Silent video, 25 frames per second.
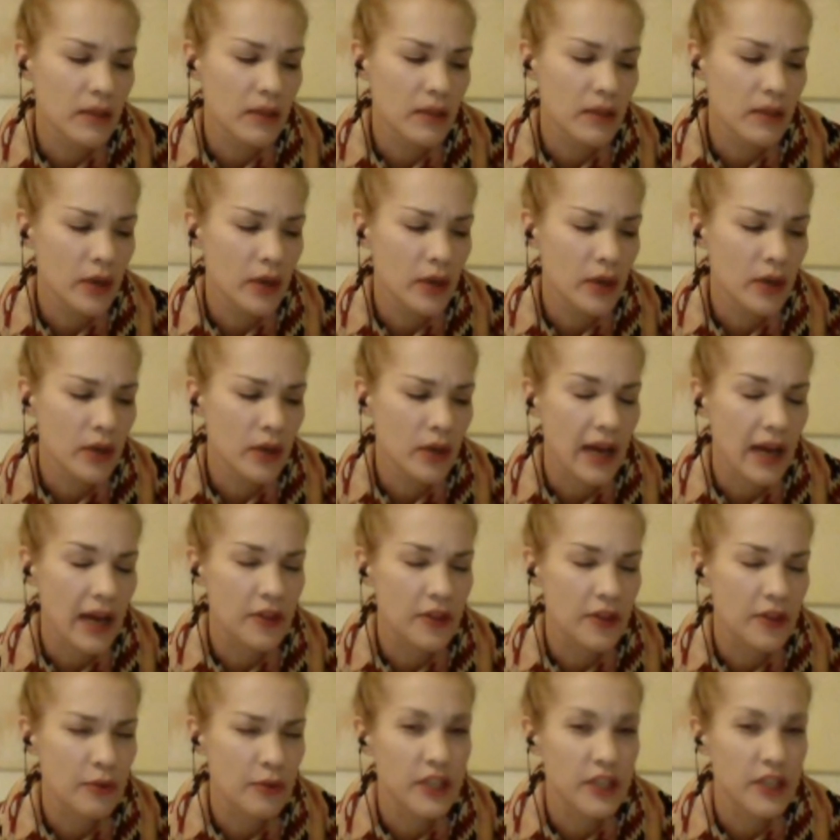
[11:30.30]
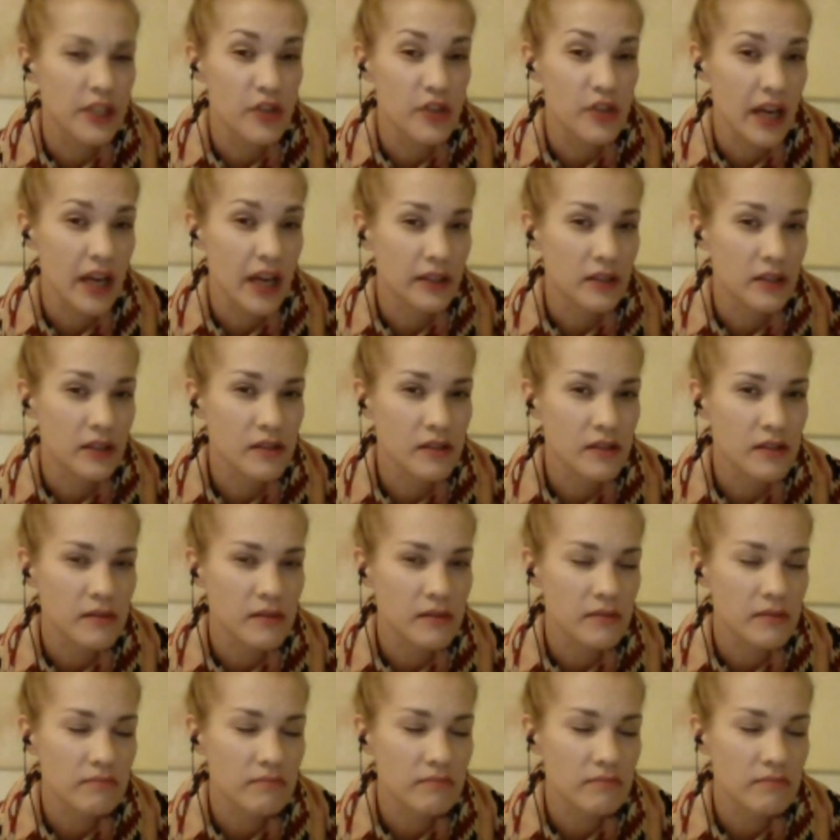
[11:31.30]
We only had 3 channels,
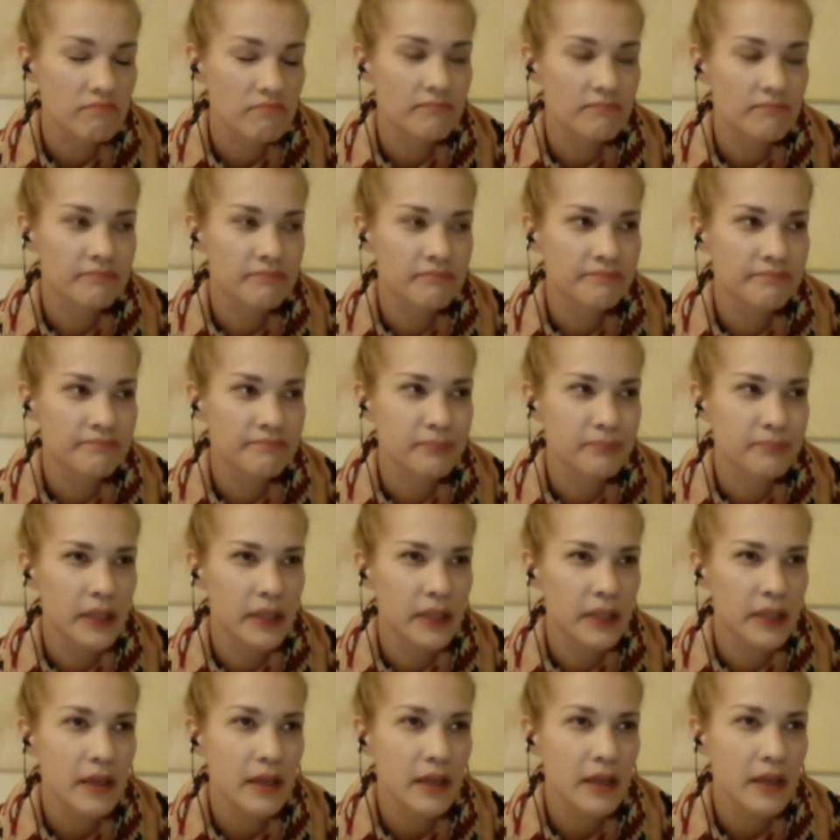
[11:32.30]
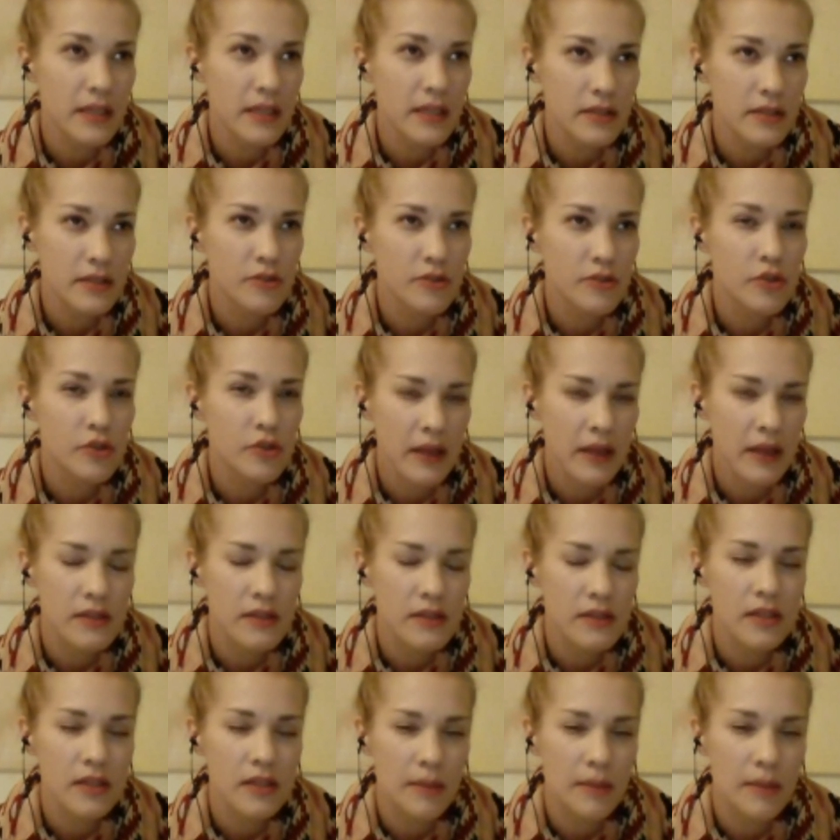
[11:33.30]
but I did
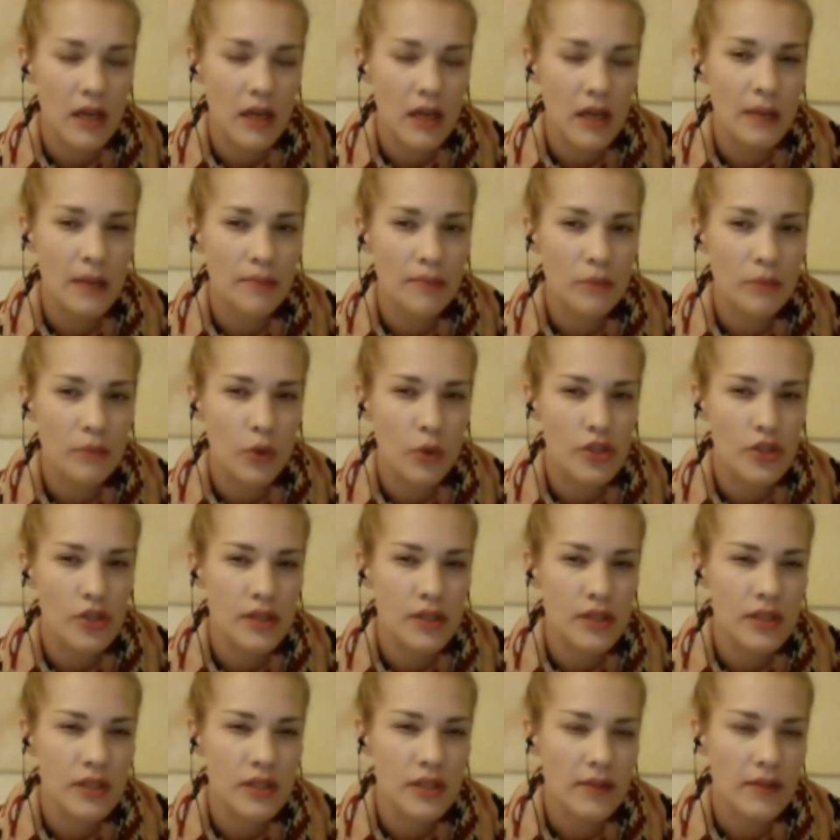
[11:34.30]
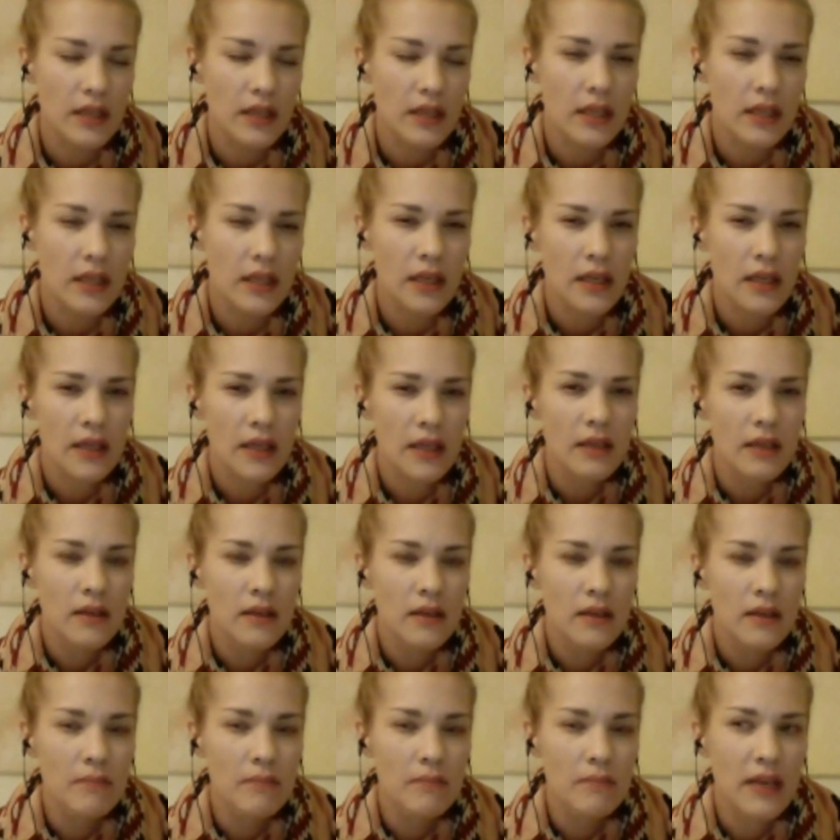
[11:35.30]
spend some time watching TV,
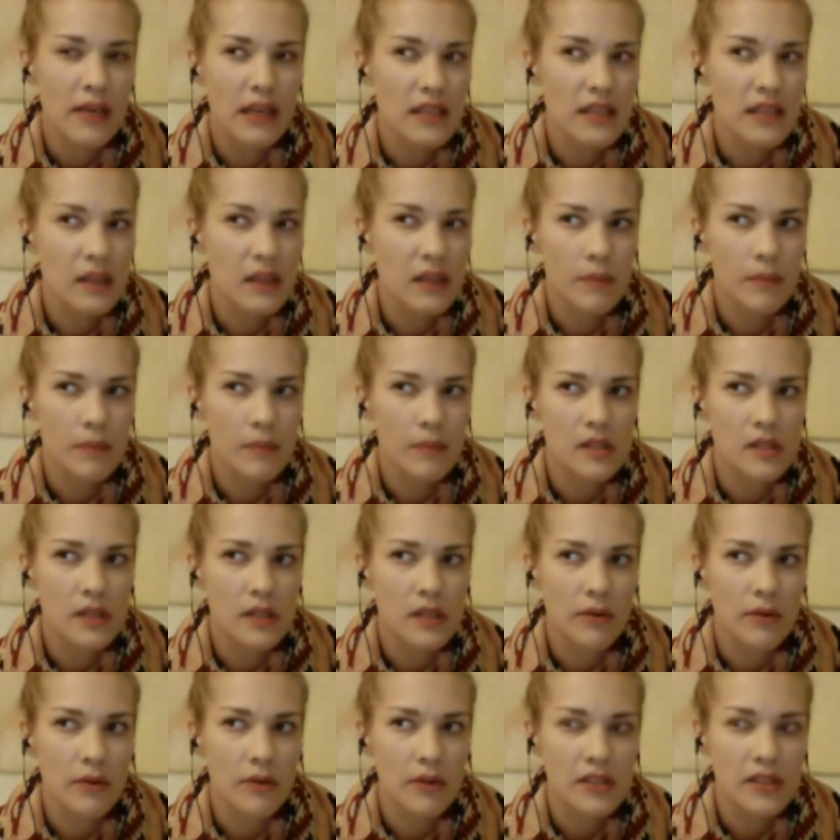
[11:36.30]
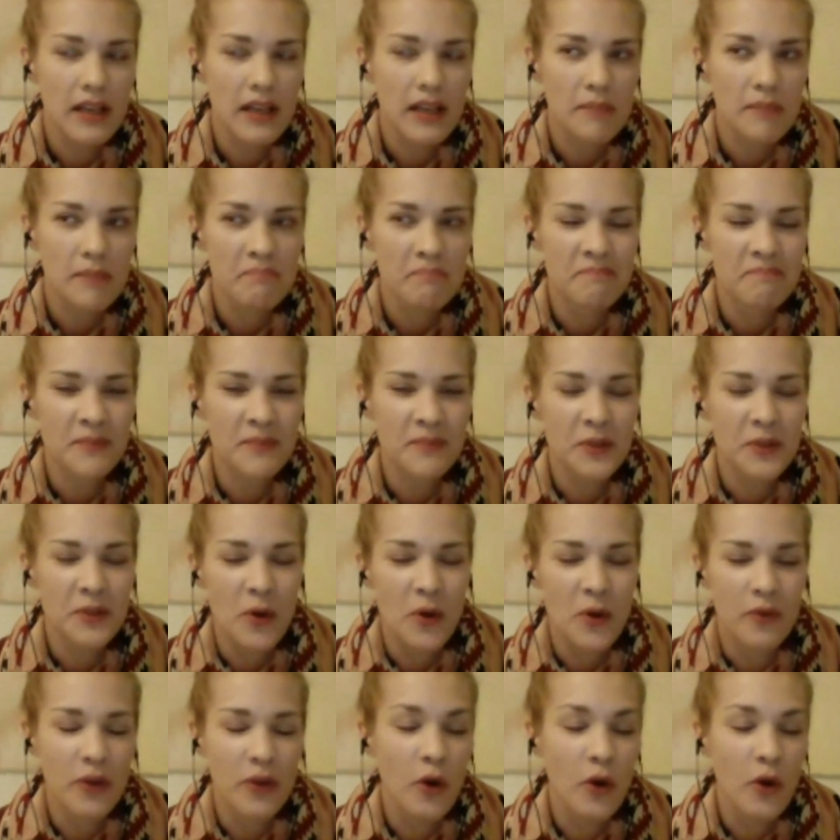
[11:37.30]
mainly some series like
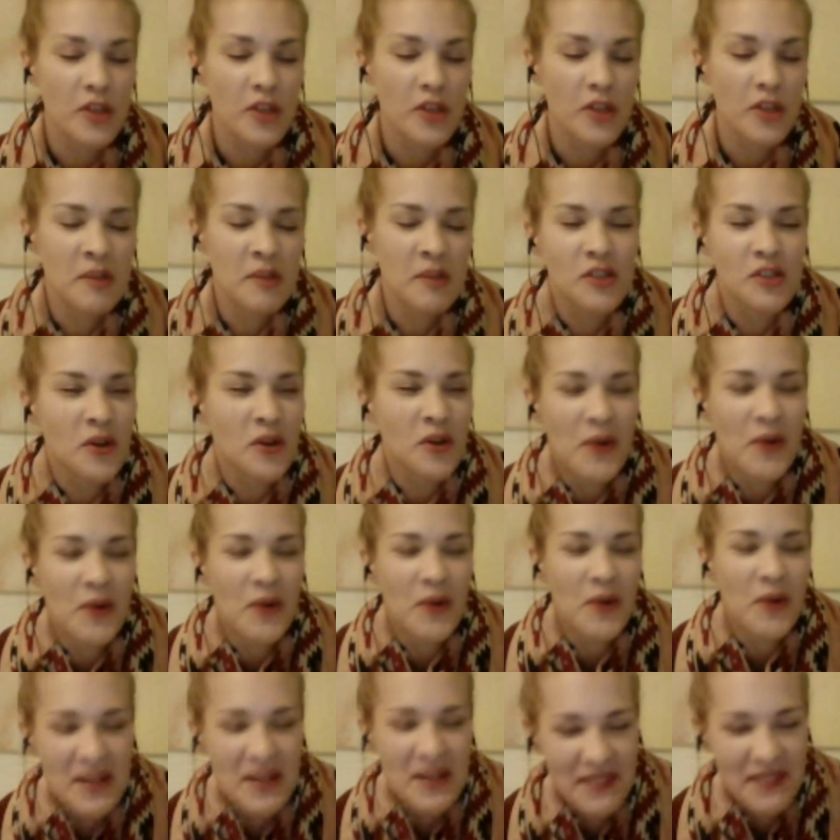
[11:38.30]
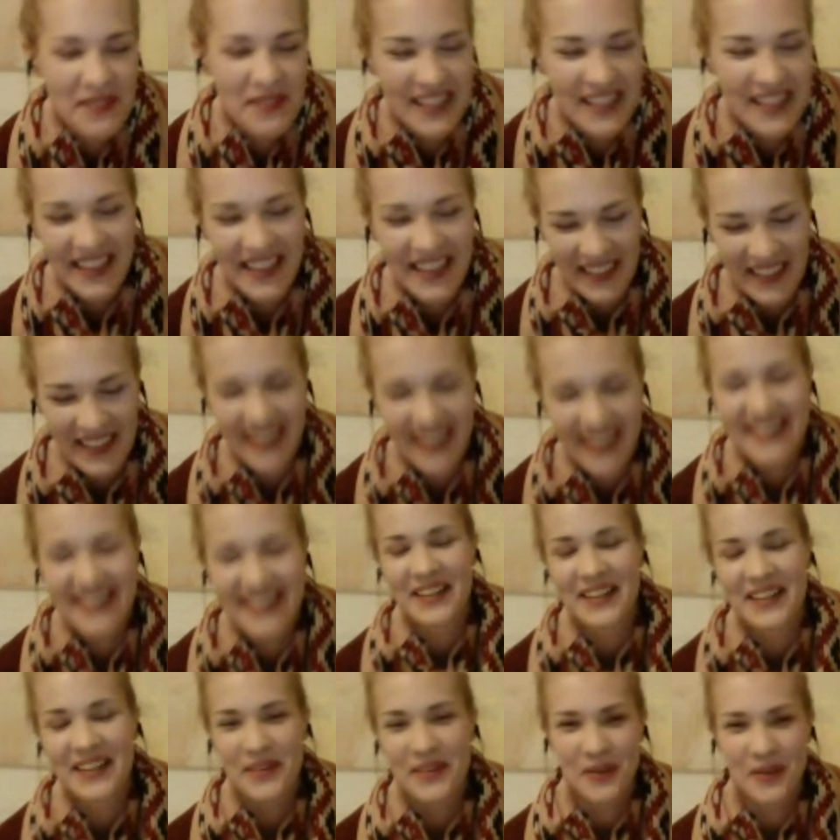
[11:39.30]
the Cosby Show or something like that.
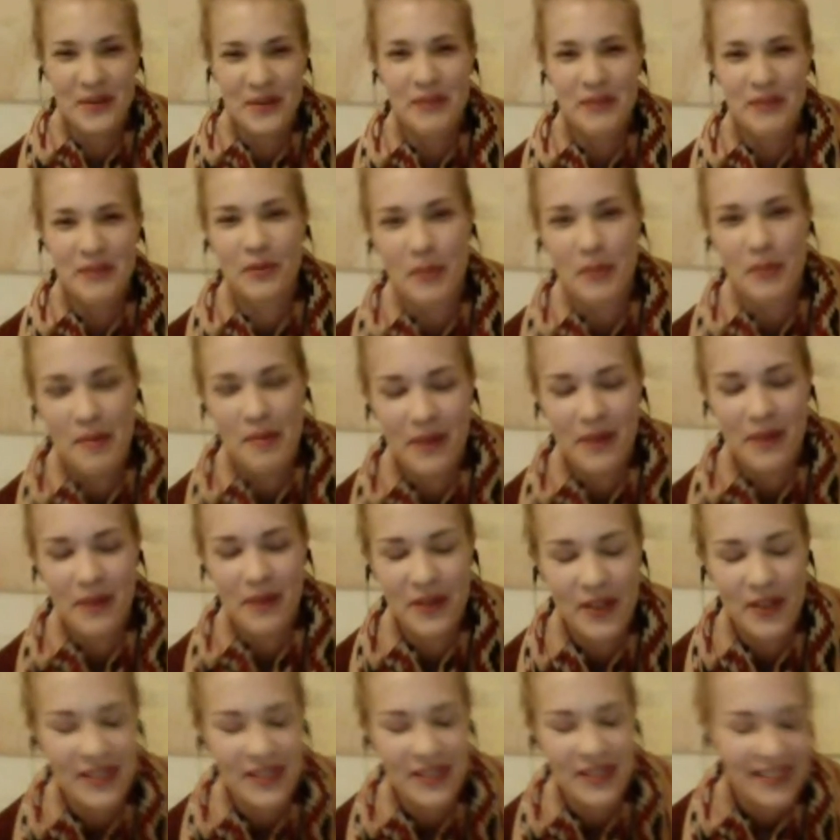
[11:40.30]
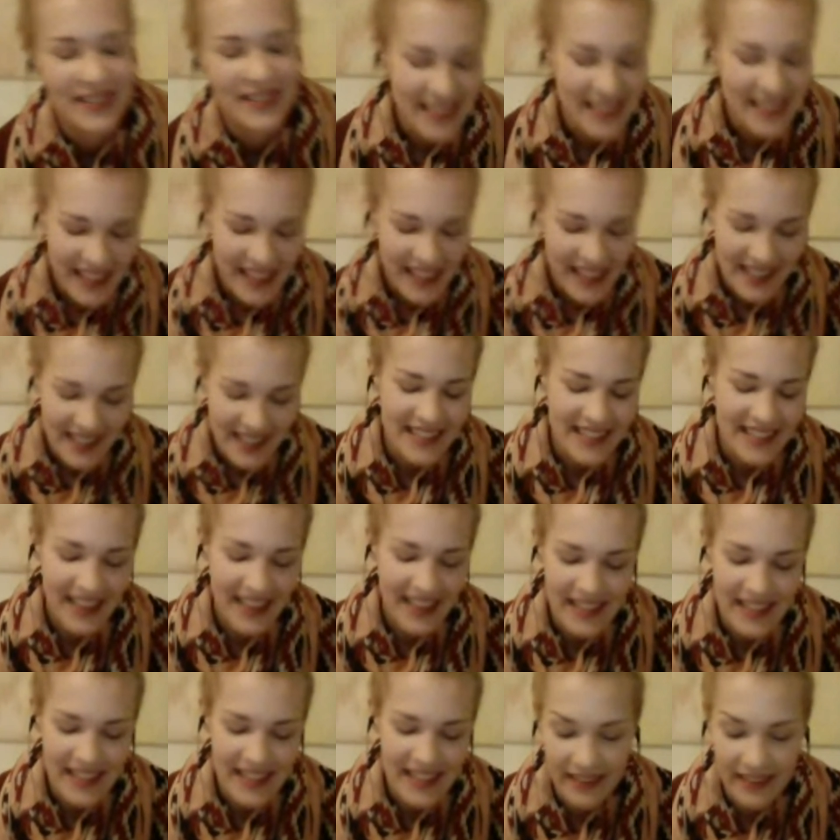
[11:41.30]
I don't know if you remember those
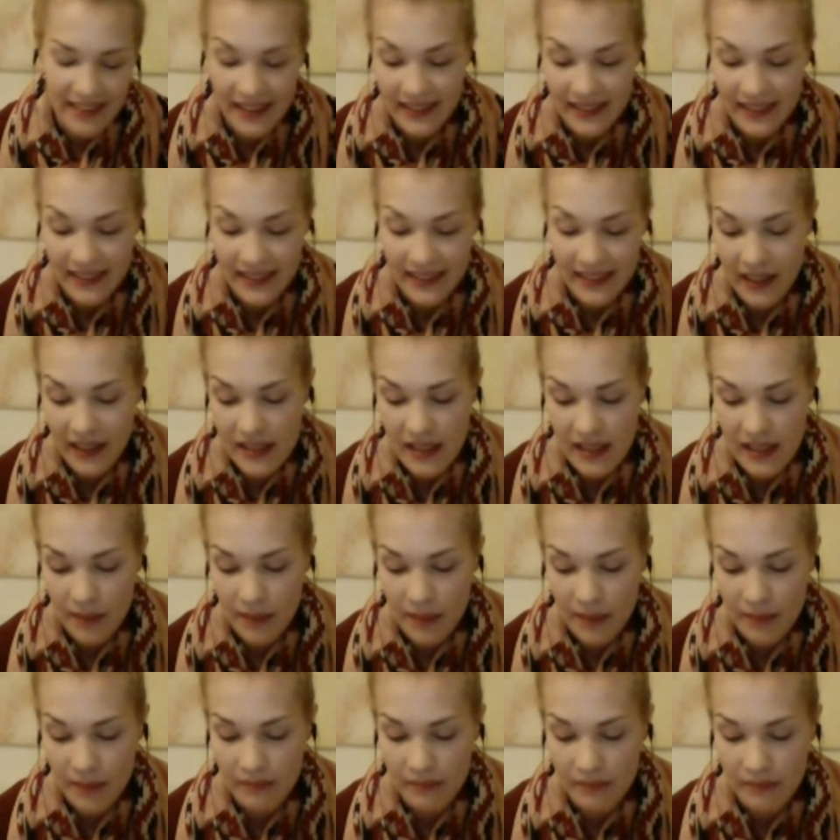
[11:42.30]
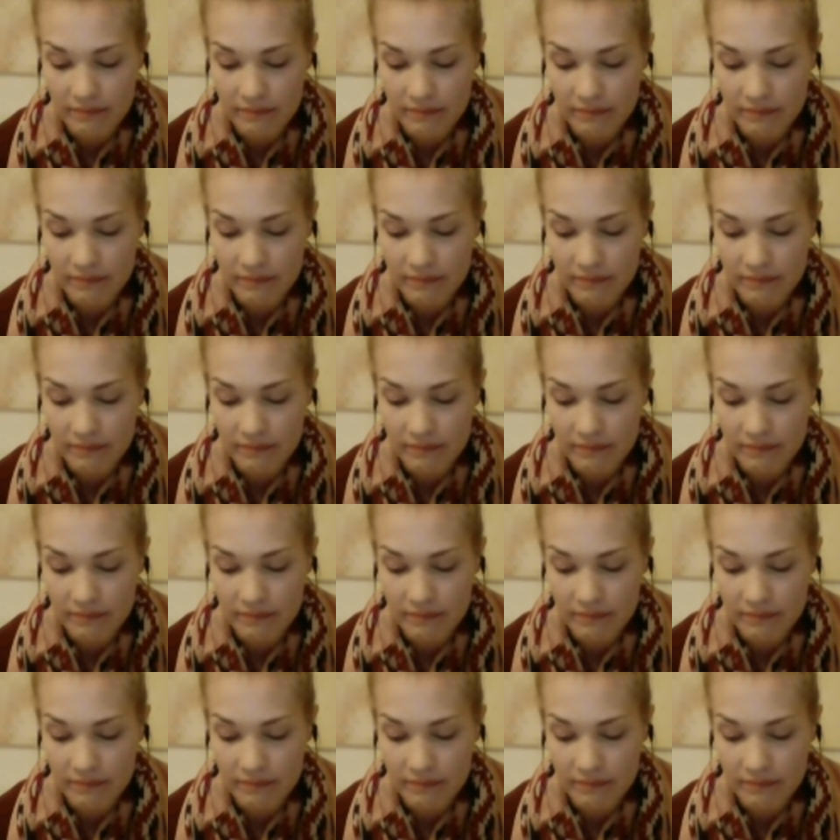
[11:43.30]
days. And then some